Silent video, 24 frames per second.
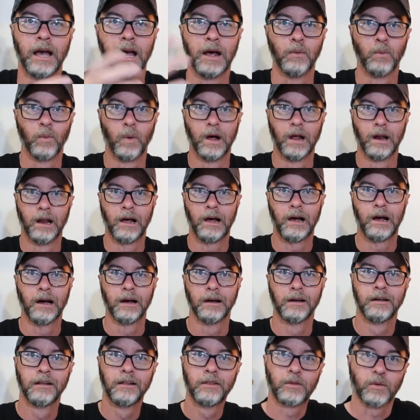And
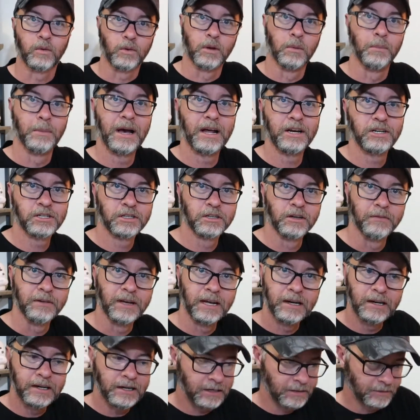voila, through the magic of
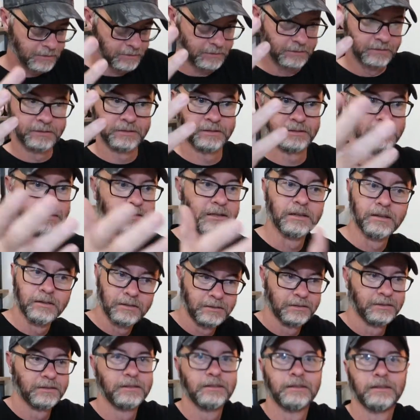editing,
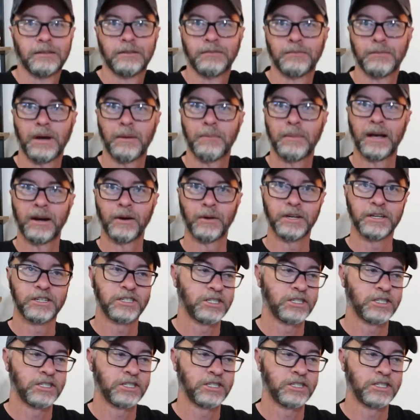my battery has